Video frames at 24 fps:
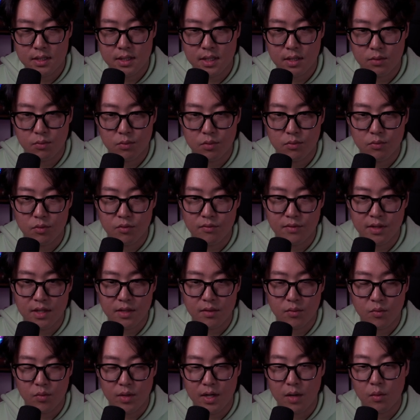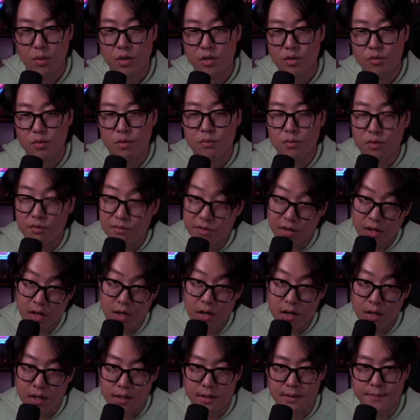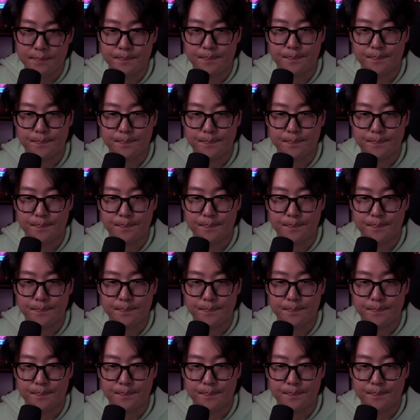and remove it when I want to remove the card.